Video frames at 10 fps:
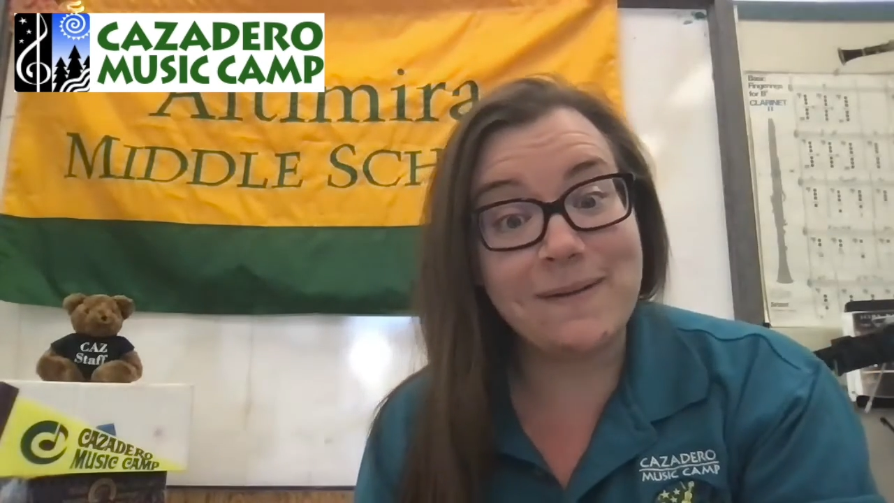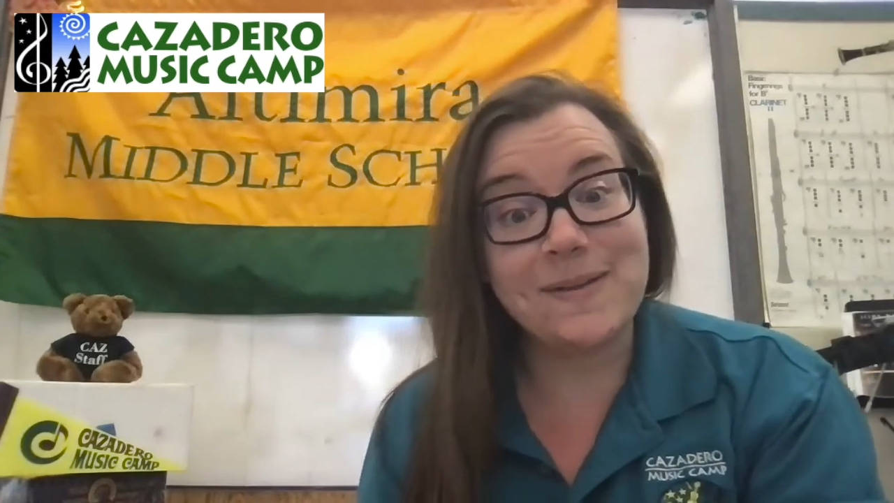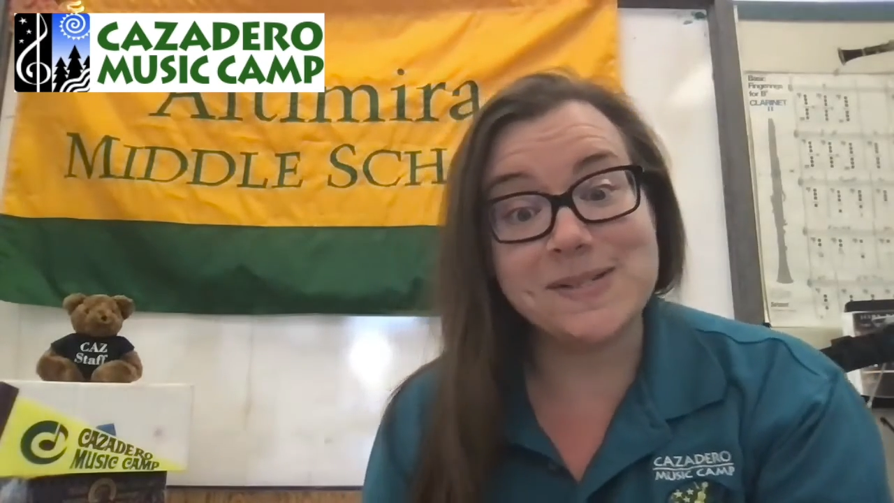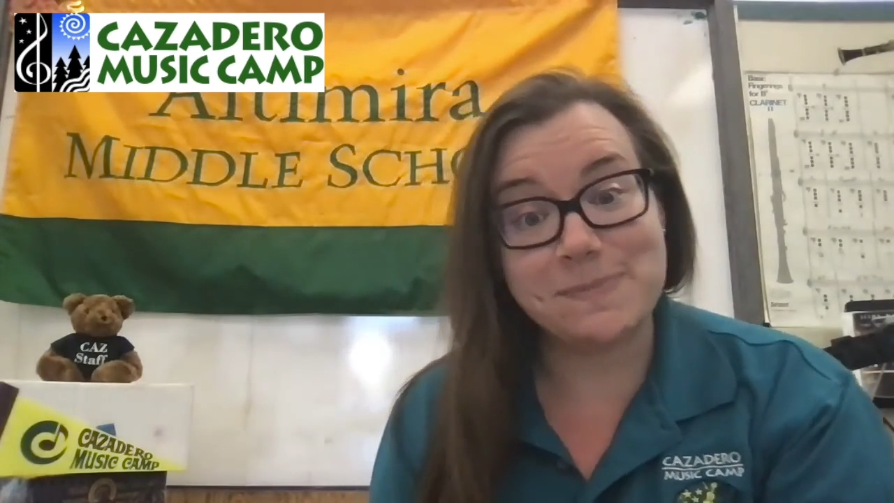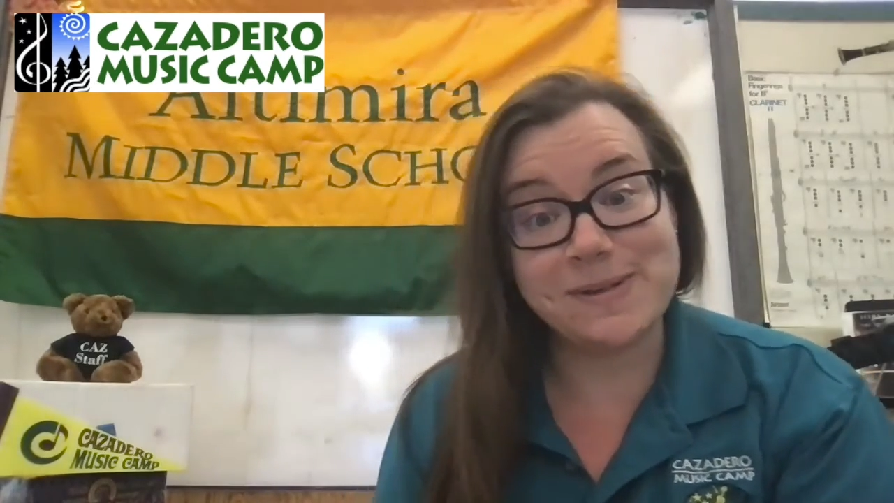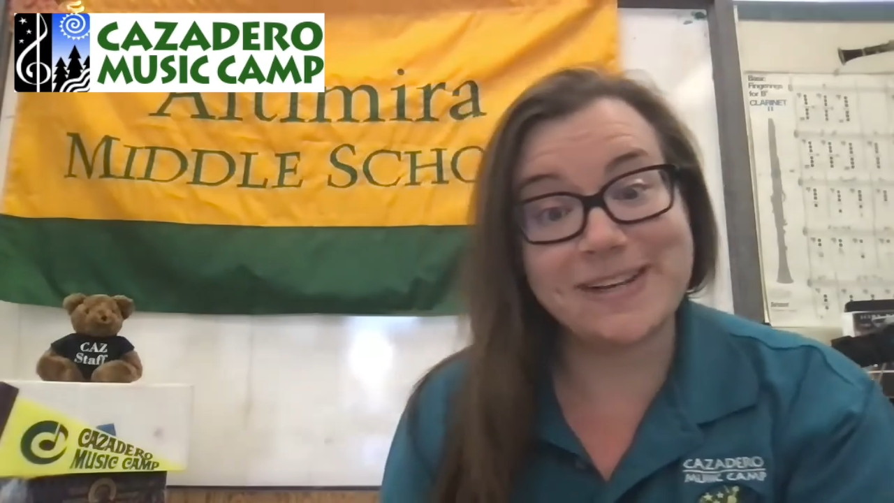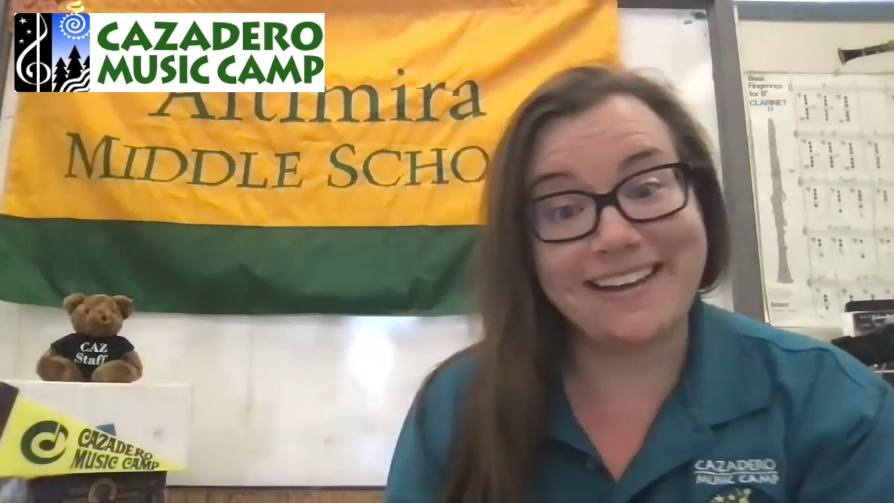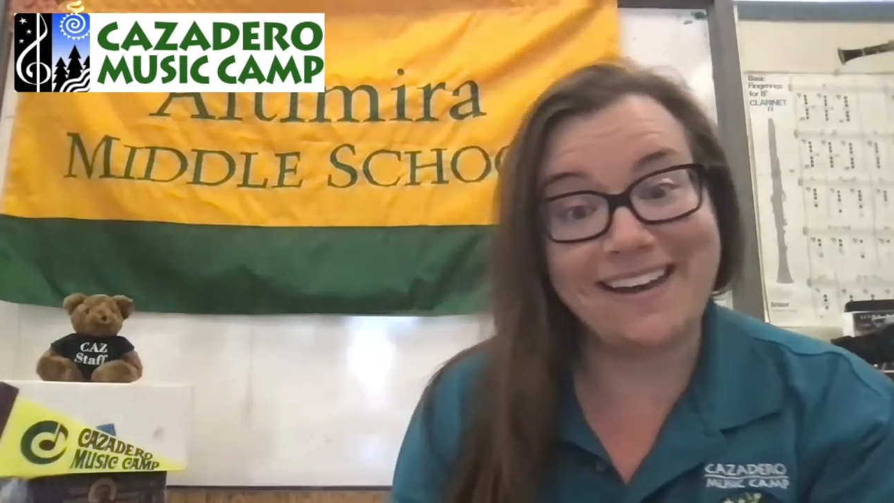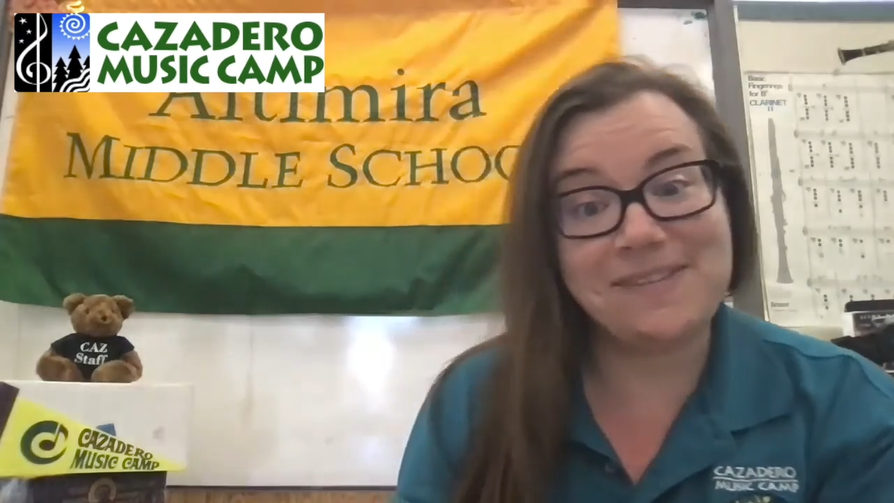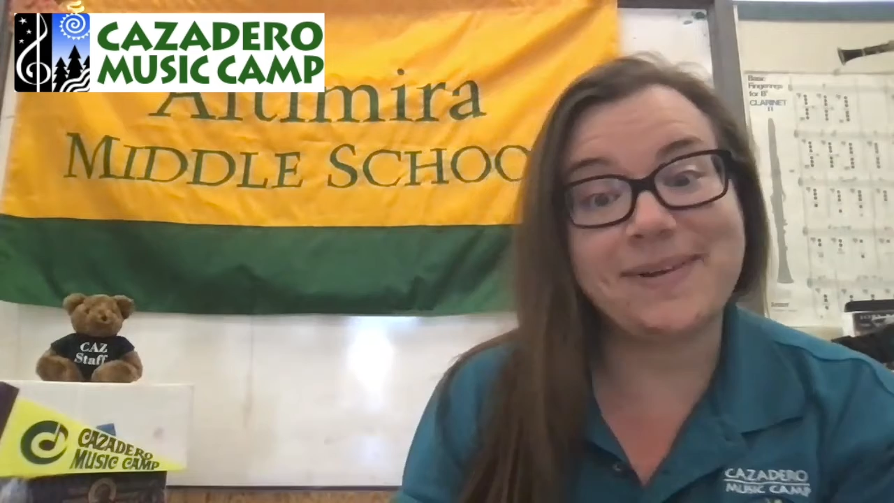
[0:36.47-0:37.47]
this music
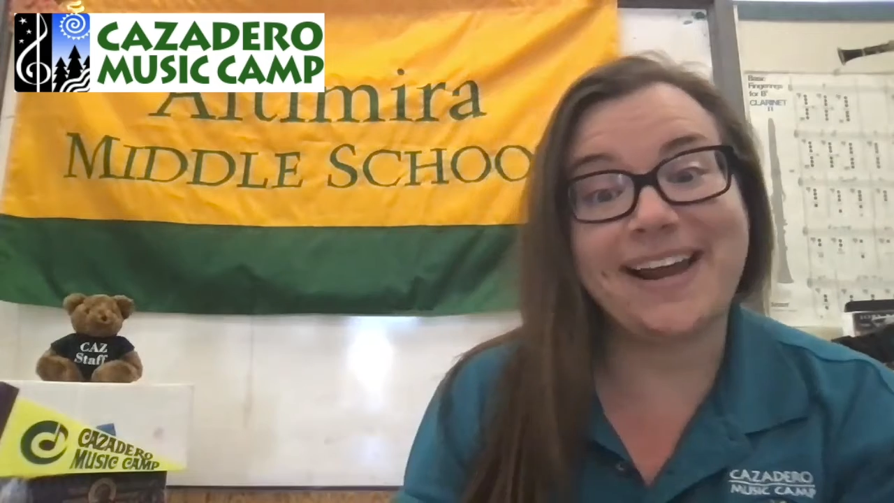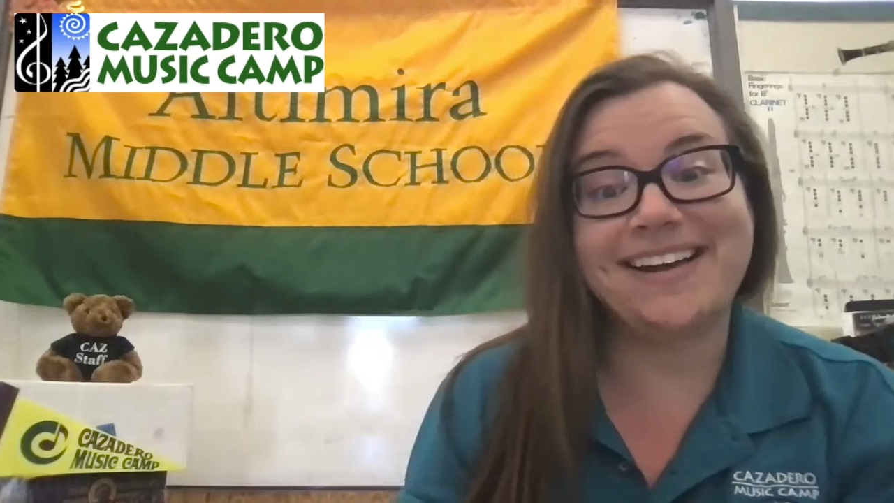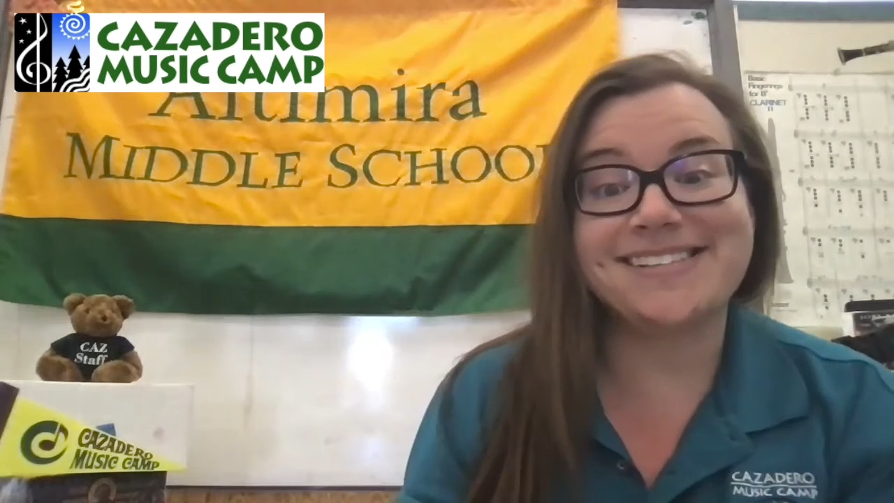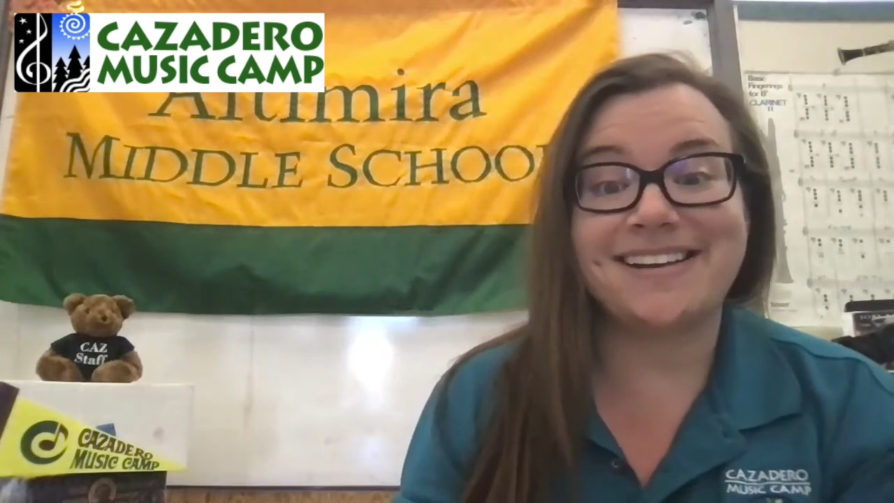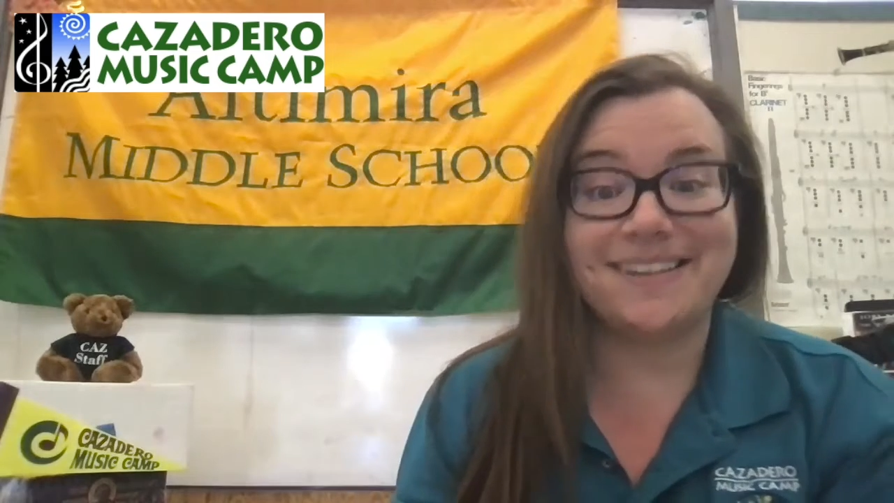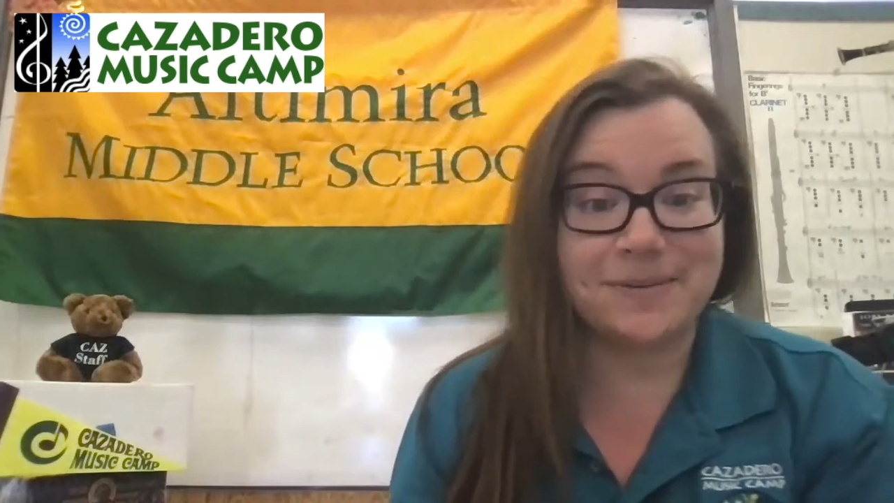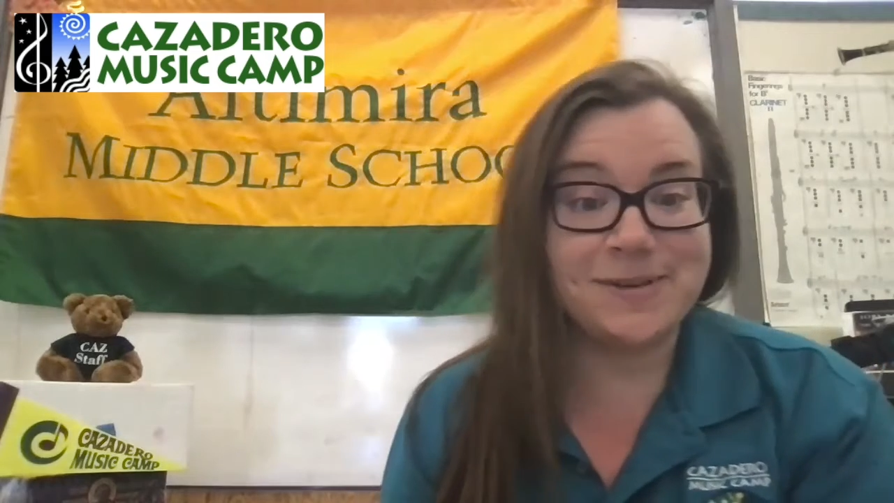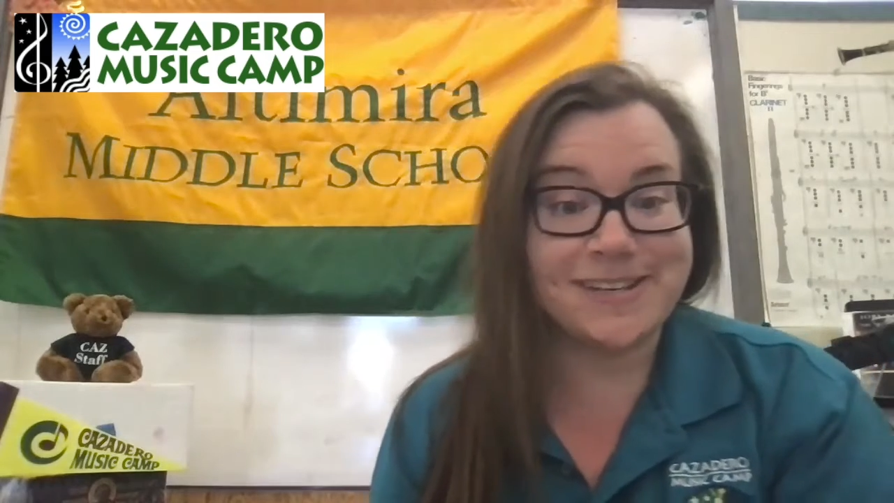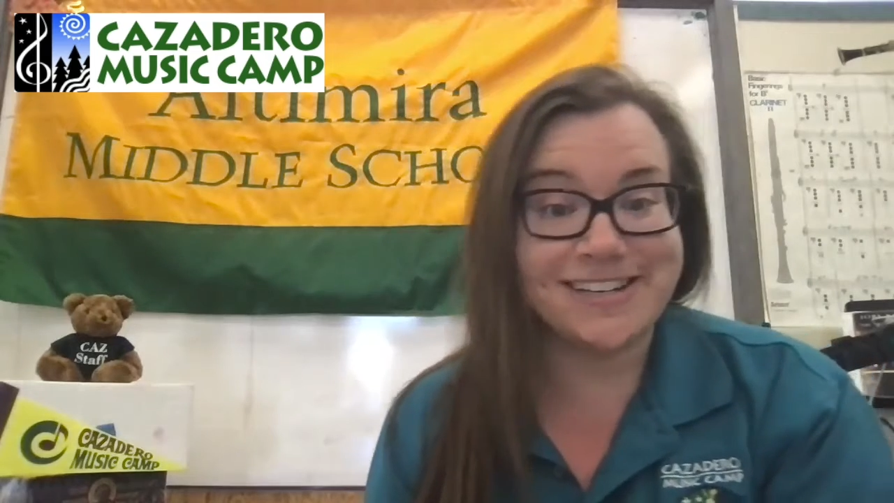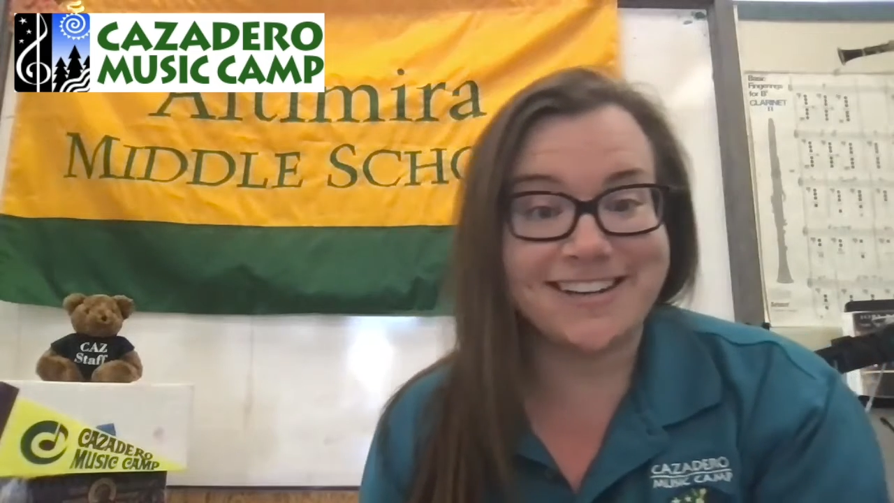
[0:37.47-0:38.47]
camp as a young
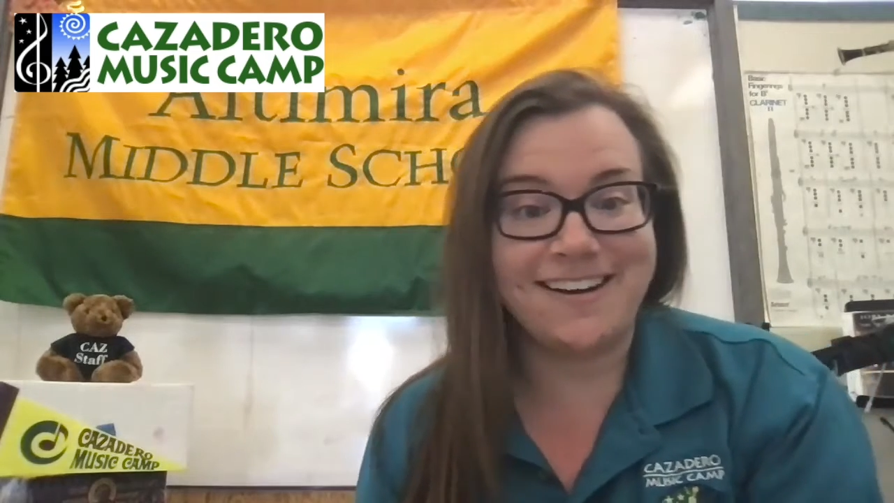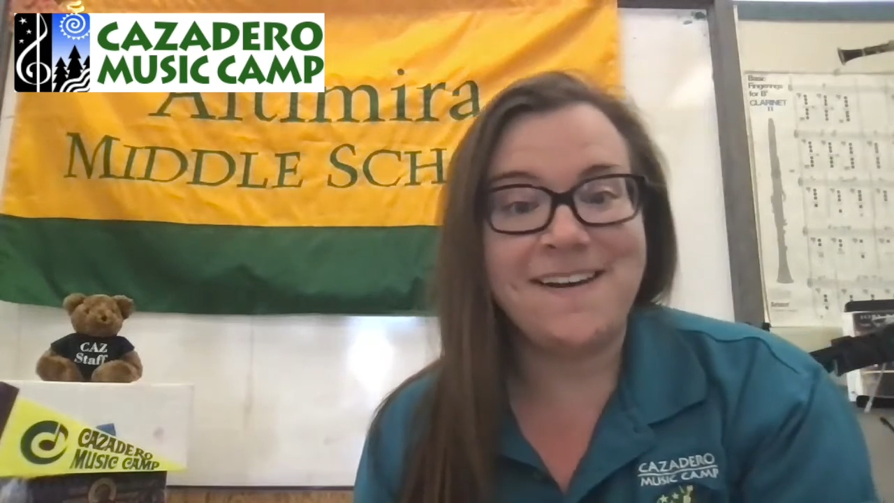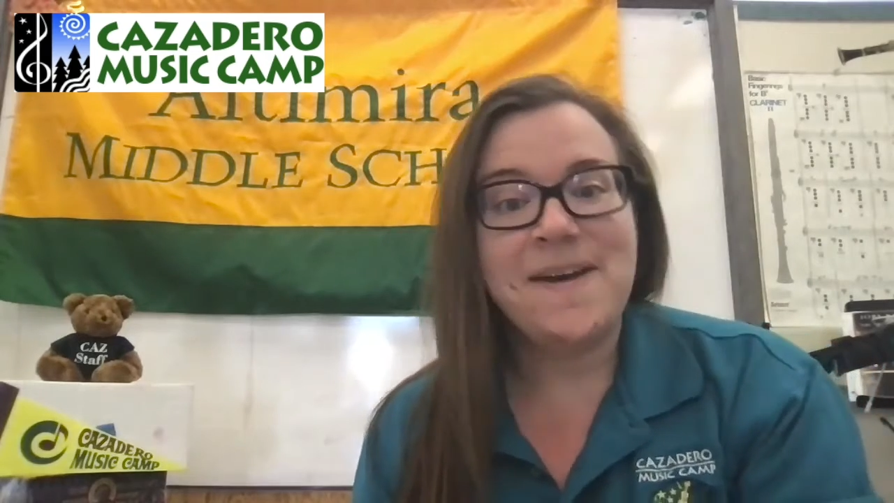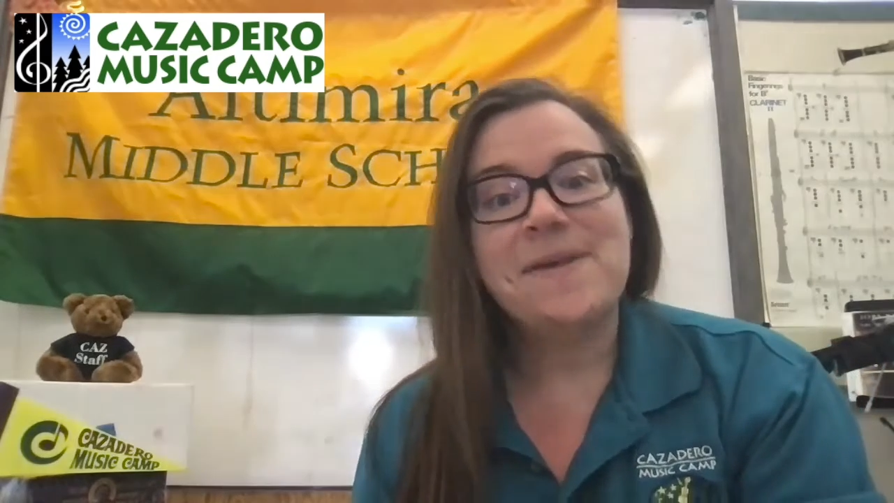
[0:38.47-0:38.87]
musician,